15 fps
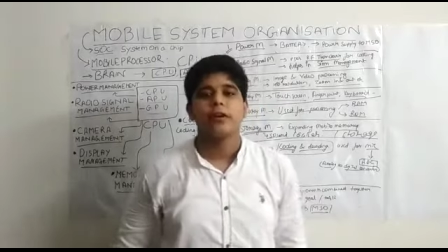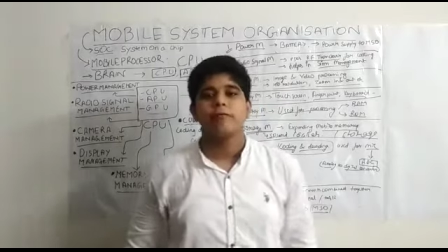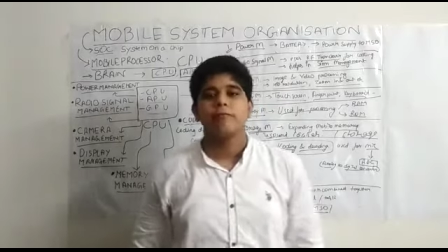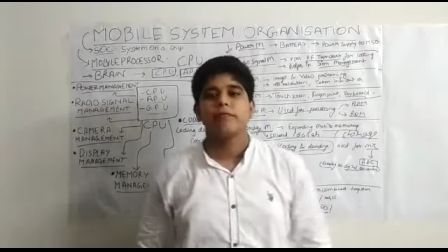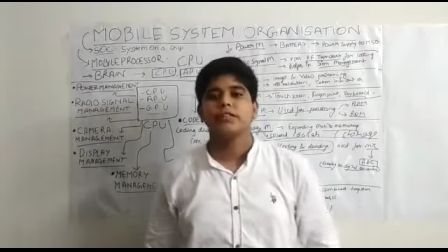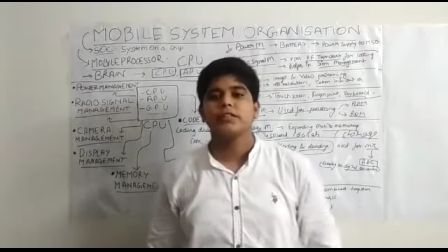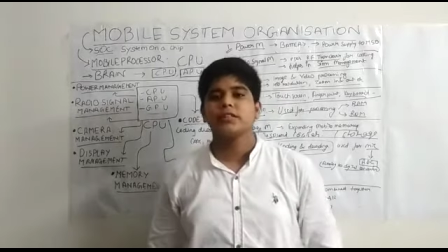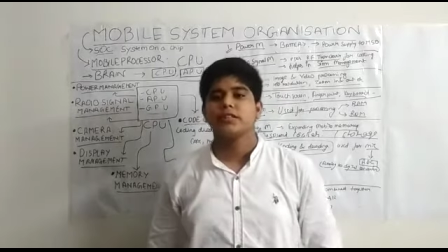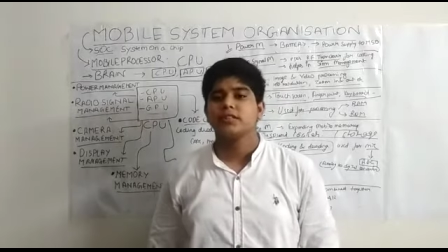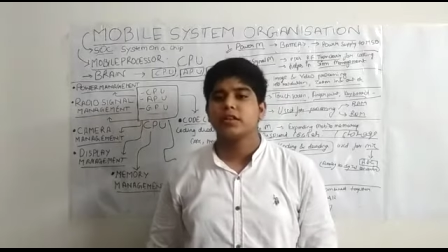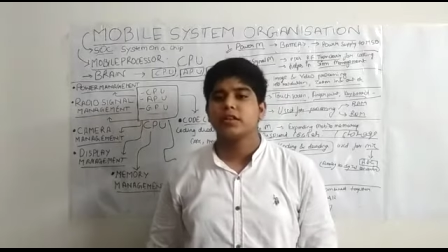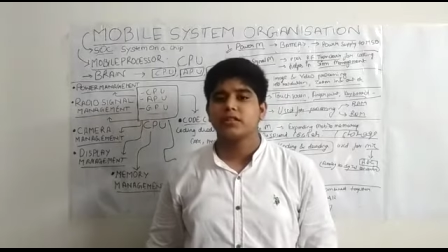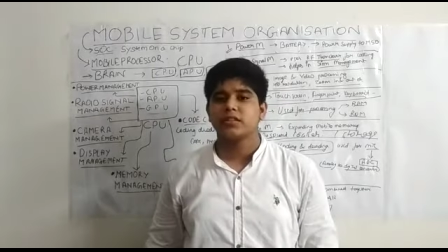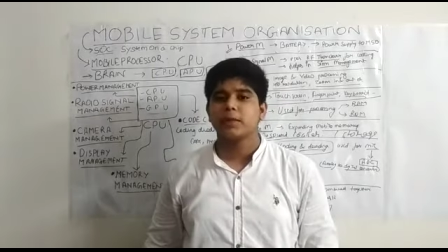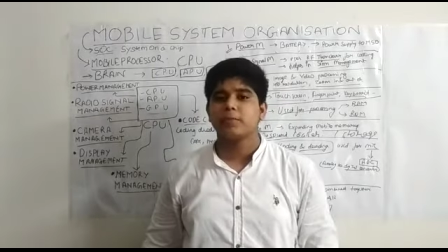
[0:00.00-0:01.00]
which is
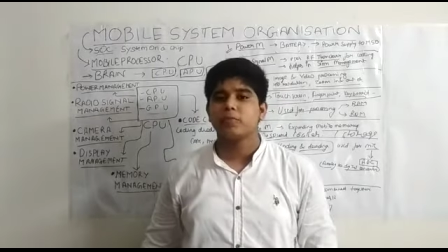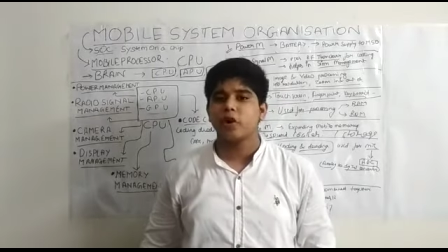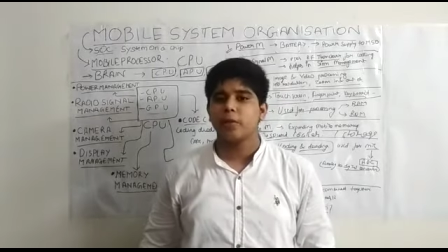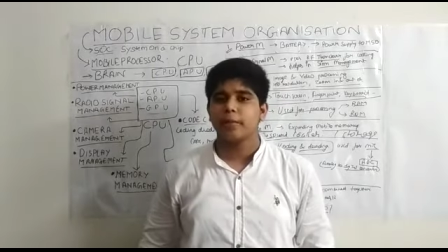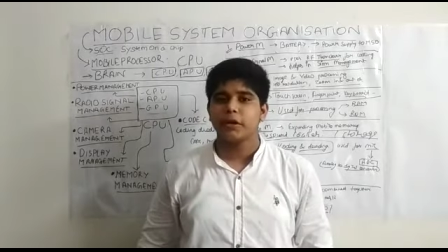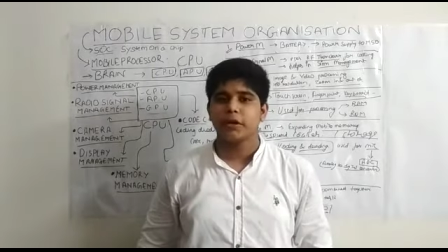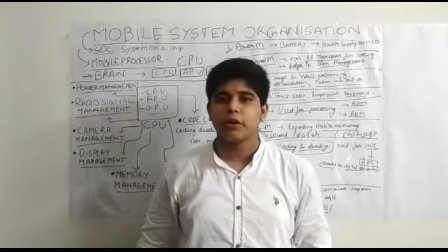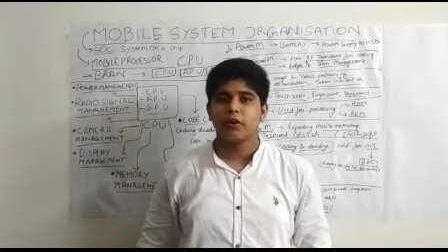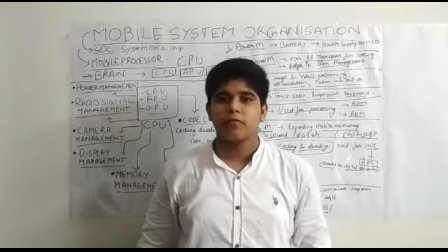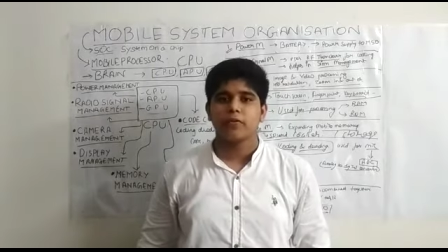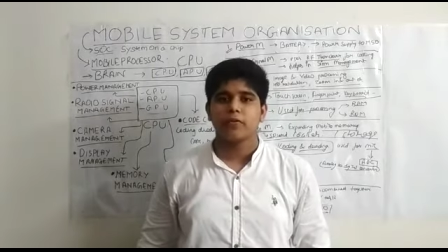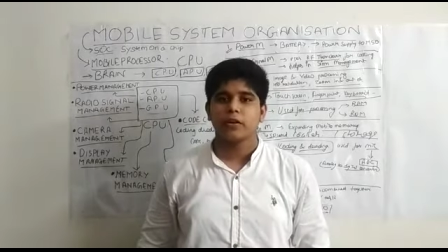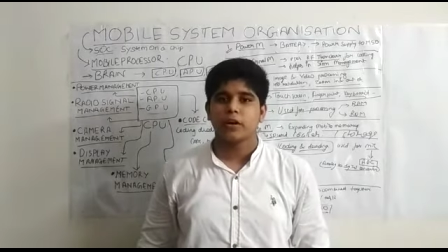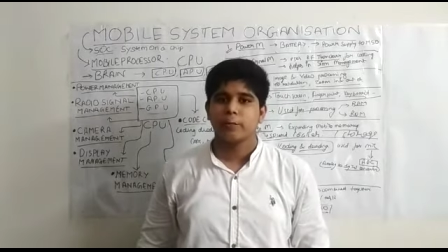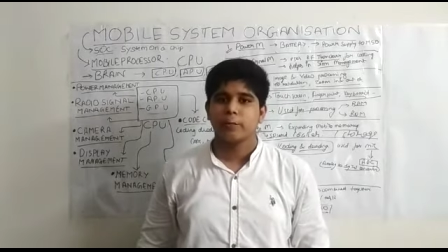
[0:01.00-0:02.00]
a subtopic of
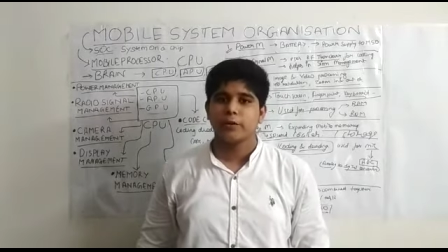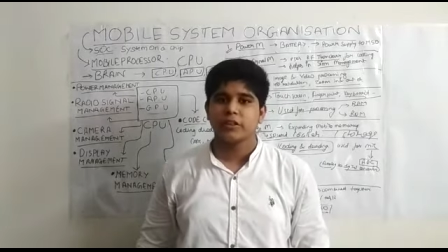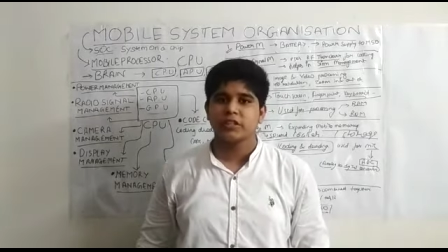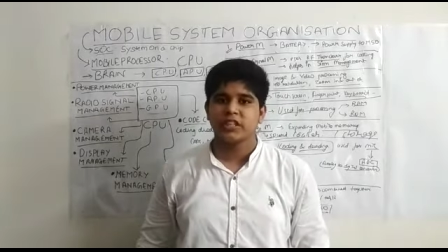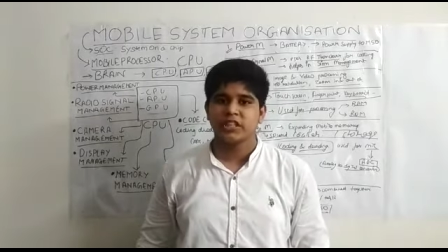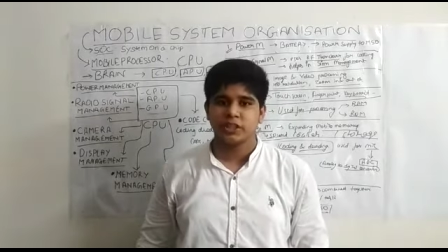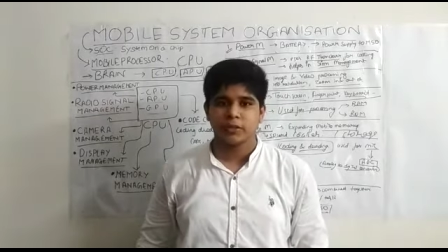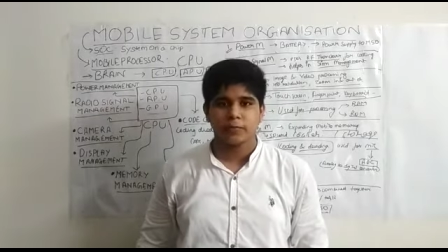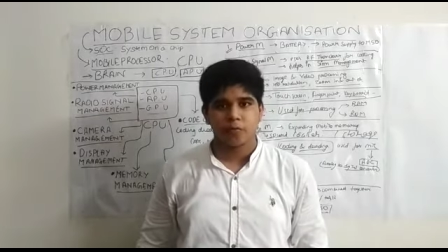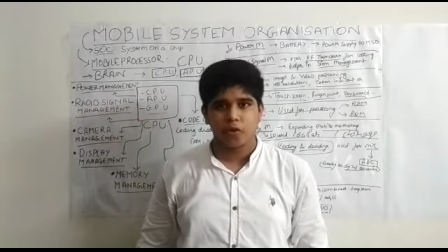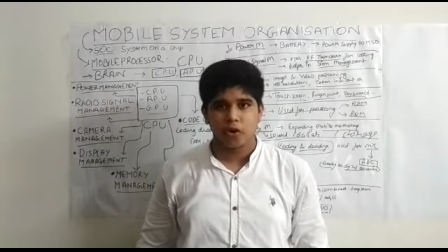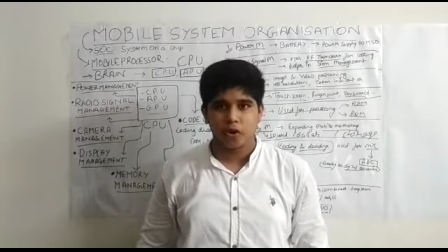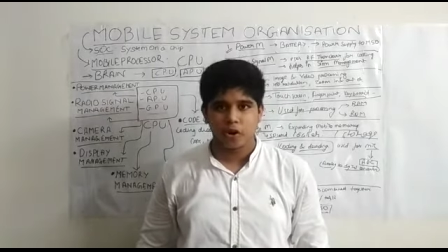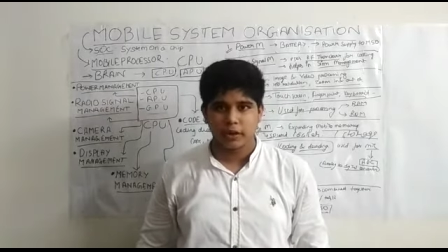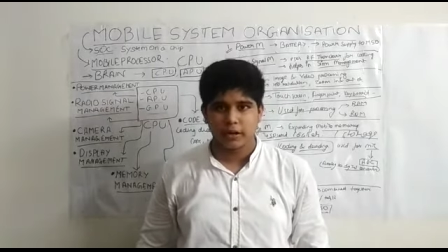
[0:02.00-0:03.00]
computer system
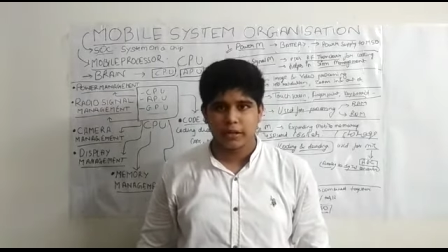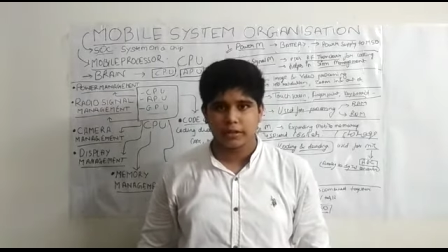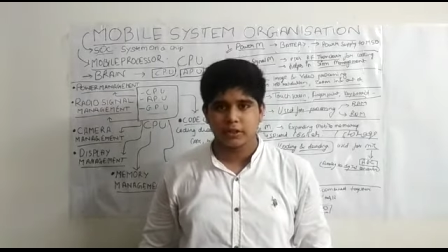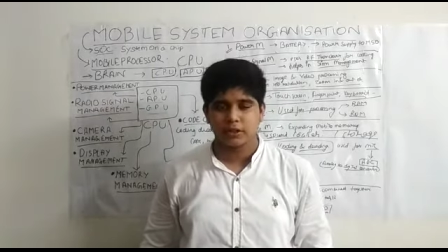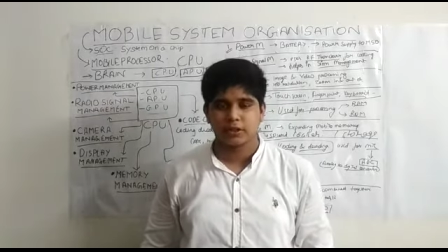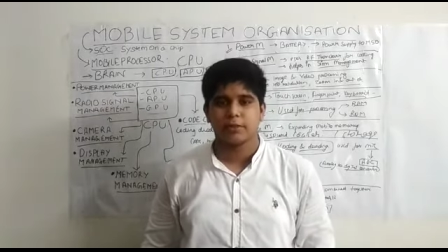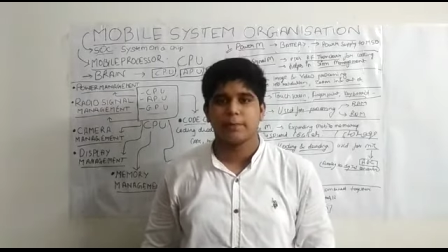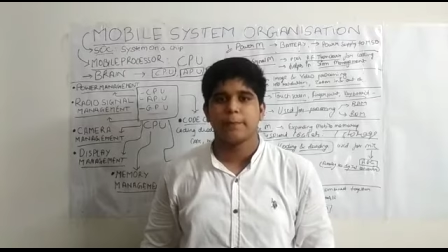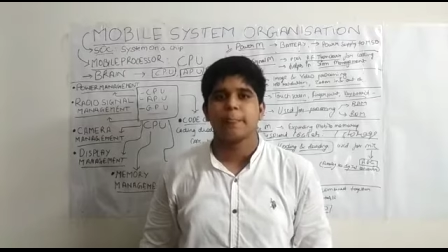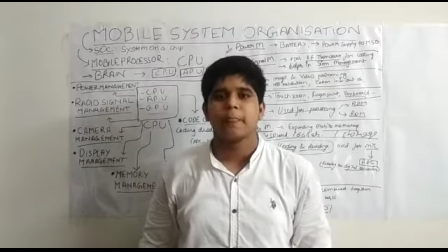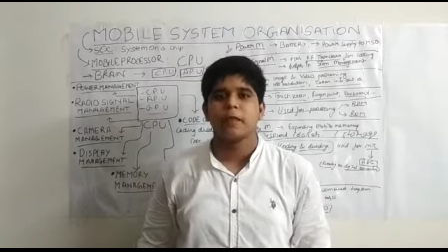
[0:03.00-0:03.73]
organization.